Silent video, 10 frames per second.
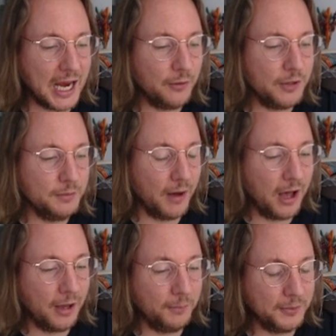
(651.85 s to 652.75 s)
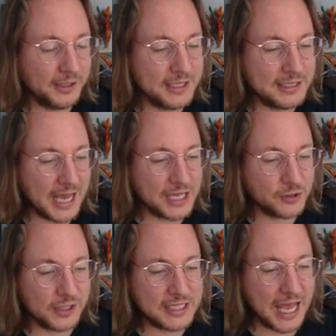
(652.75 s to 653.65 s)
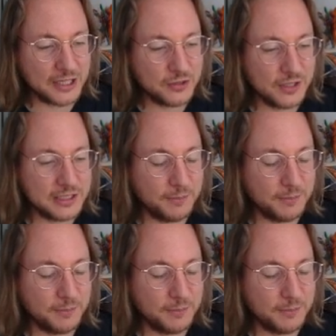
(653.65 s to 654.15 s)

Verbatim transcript: Angry Mob is asterisk asterisk,